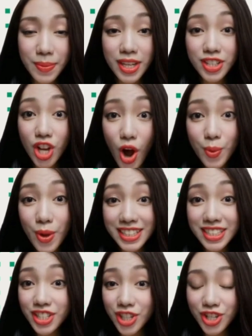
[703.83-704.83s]
but no
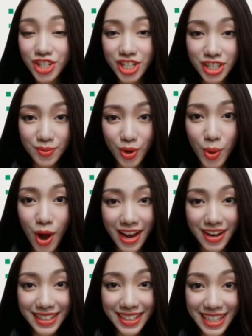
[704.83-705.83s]
restitution is
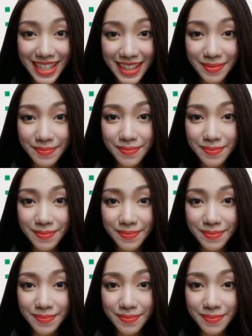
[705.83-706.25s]
required. D.